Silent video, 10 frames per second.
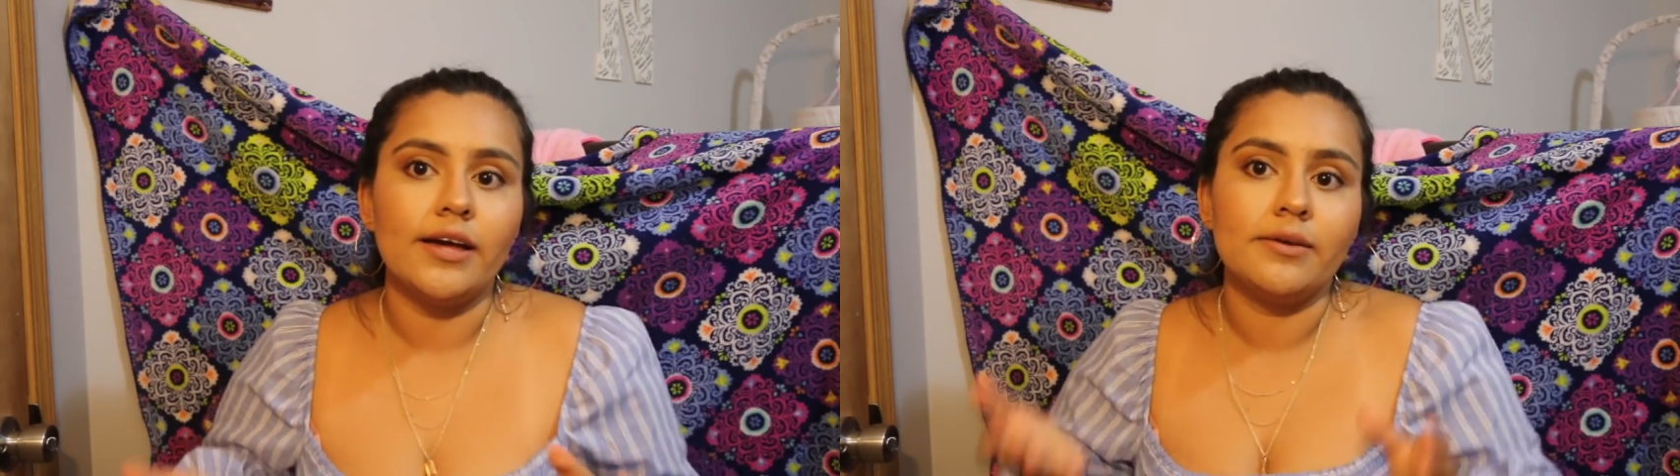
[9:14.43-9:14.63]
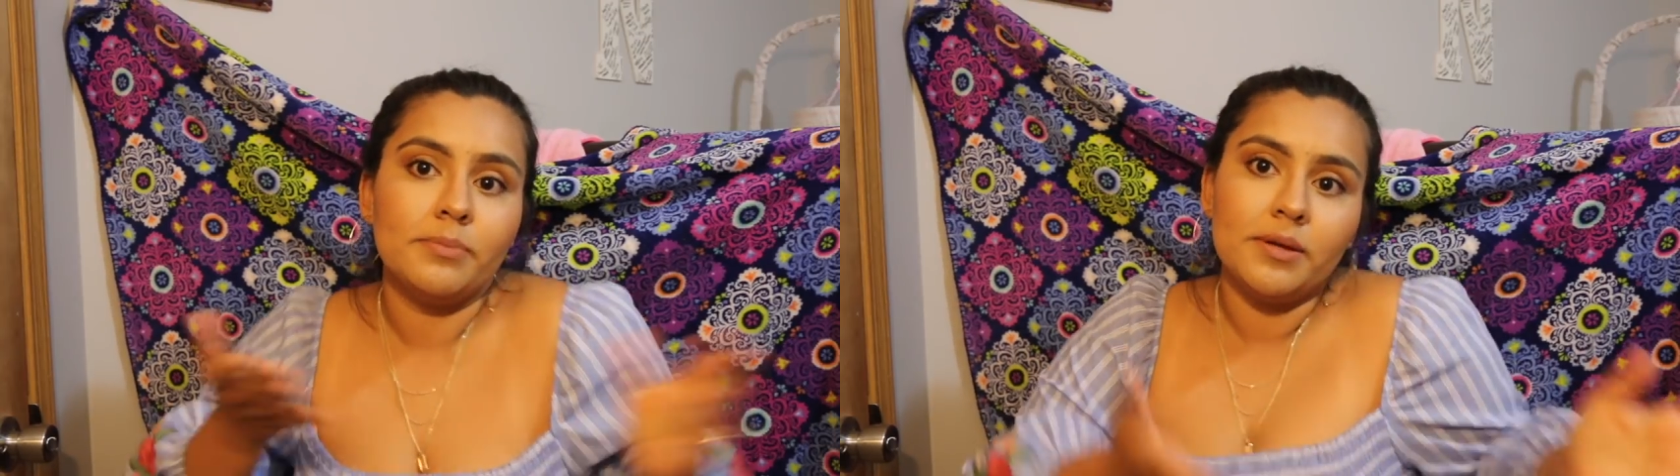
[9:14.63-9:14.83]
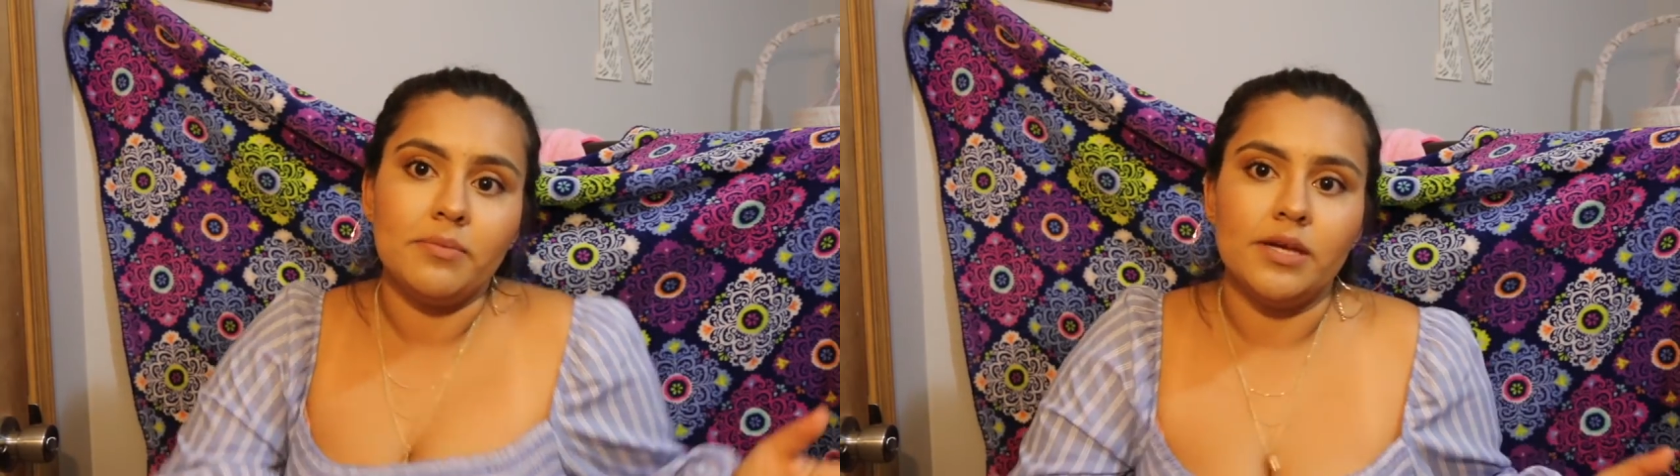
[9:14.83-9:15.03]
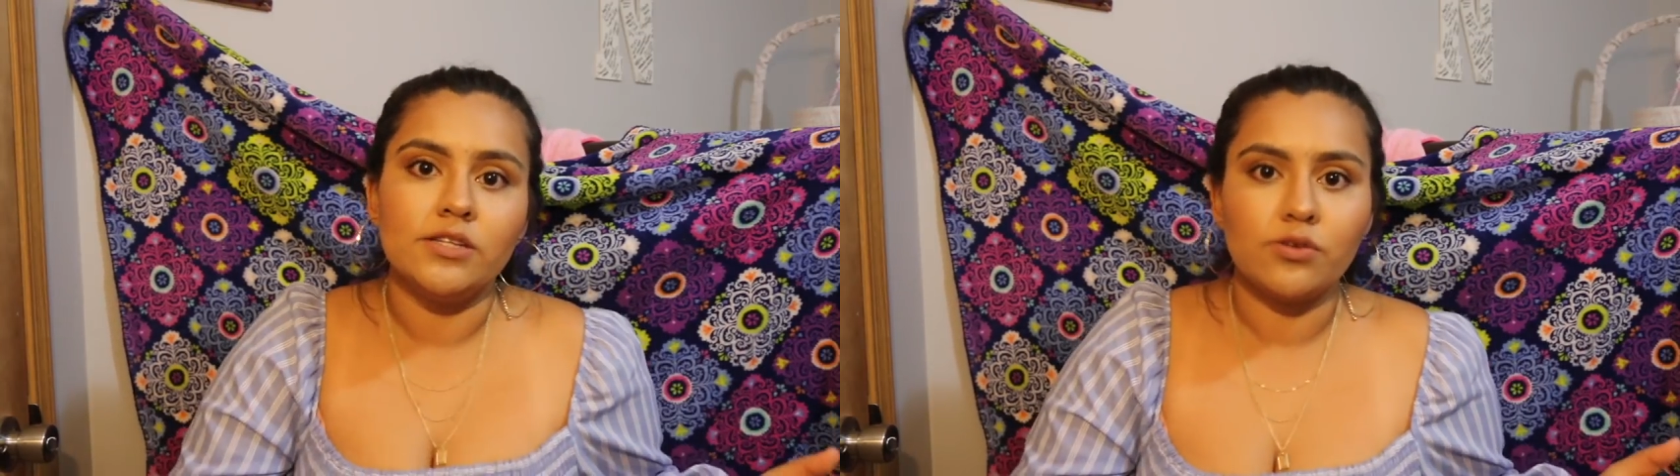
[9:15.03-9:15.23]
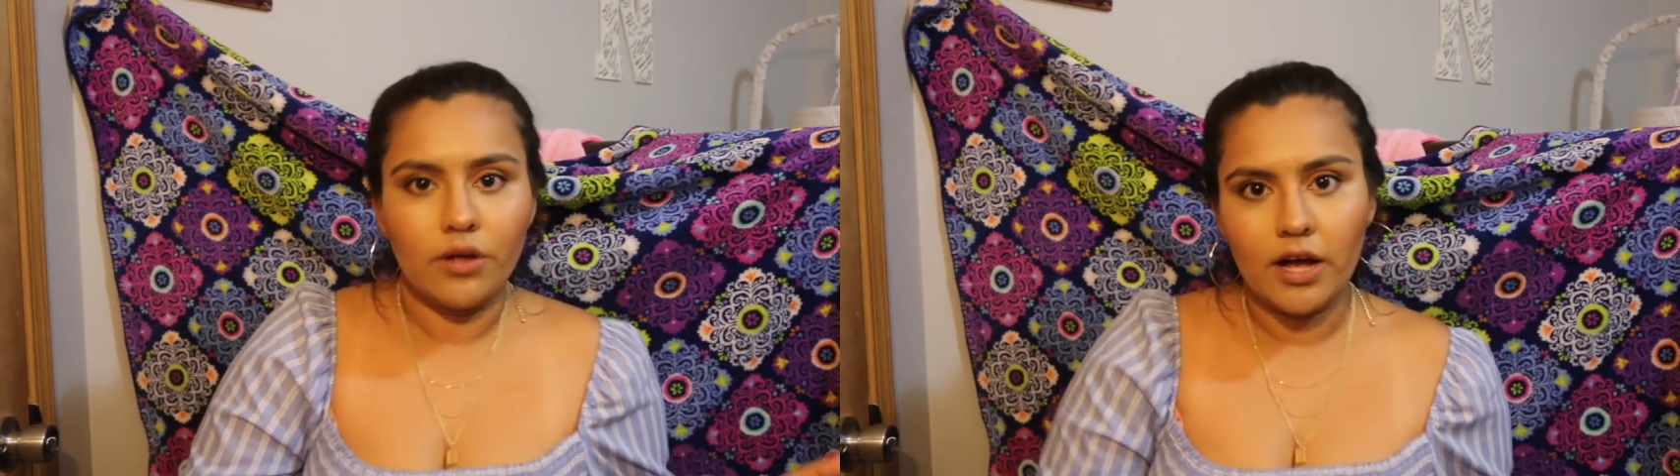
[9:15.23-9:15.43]
admit me
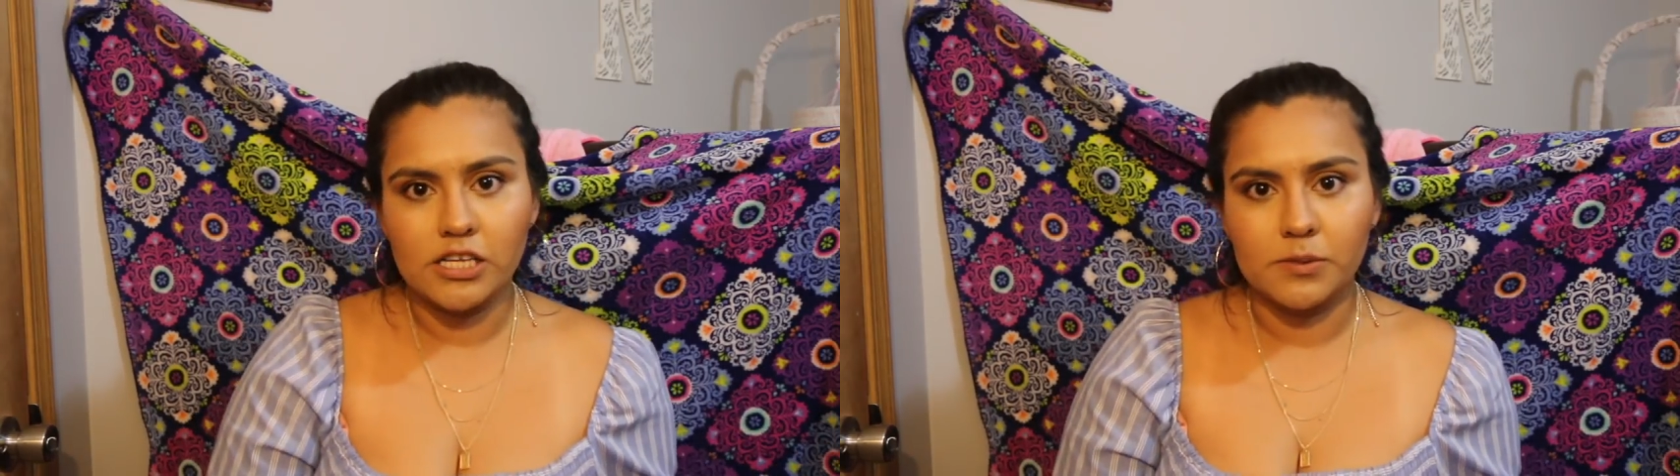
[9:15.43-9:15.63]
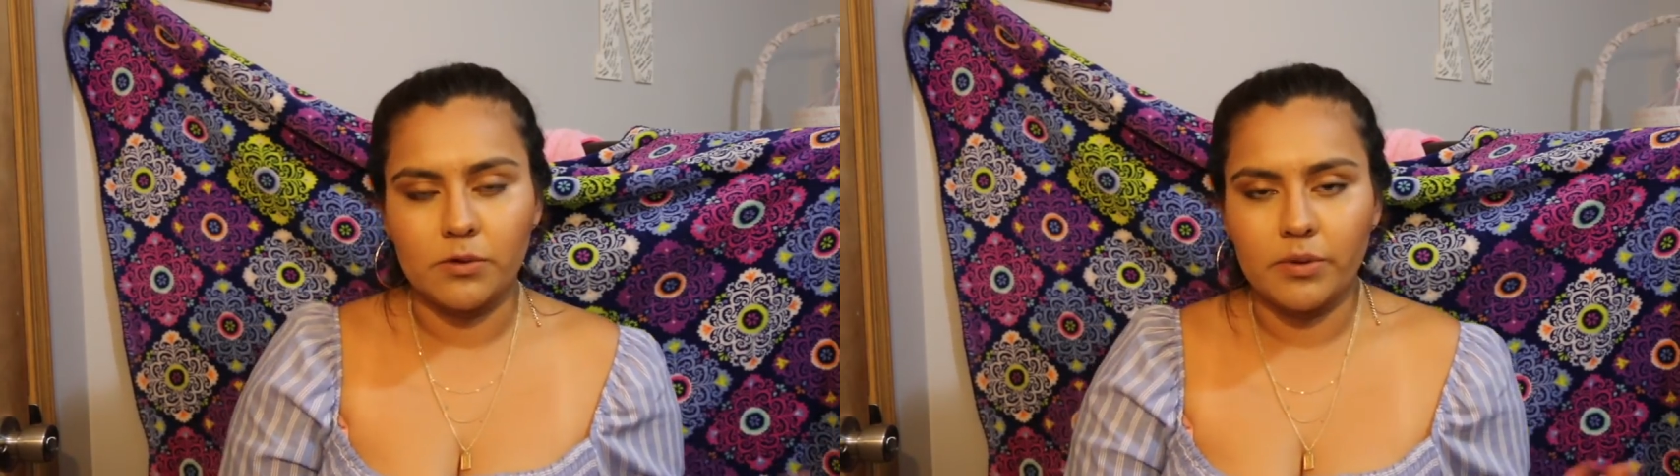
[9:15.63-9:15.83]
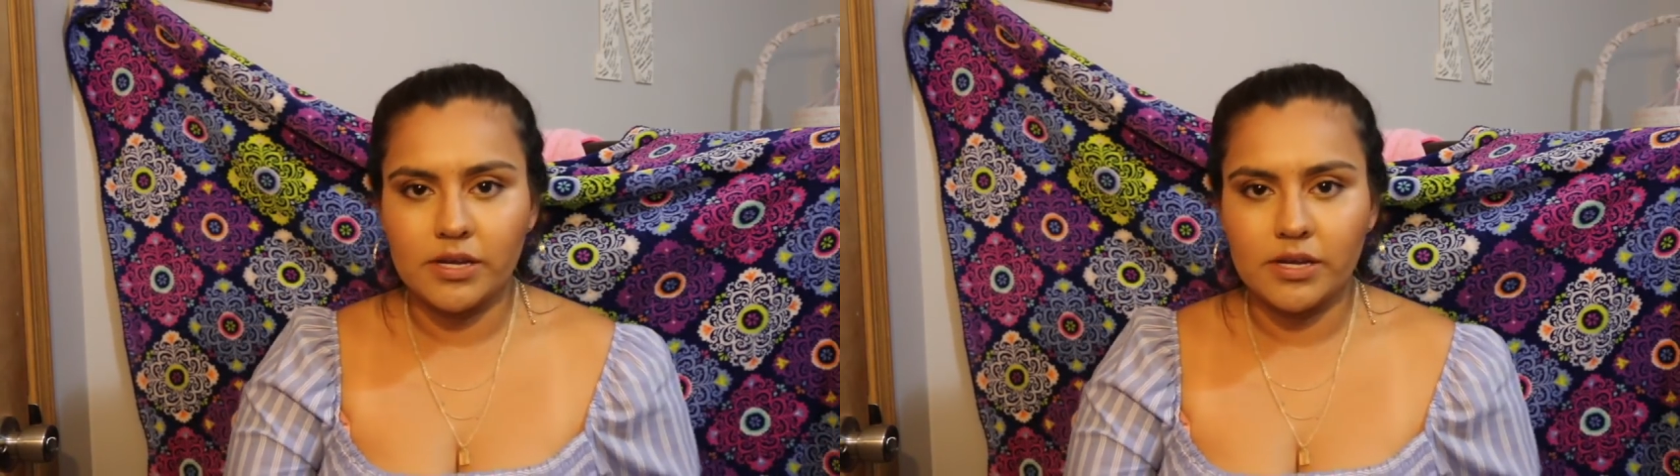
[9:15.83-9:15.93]
into the hospital,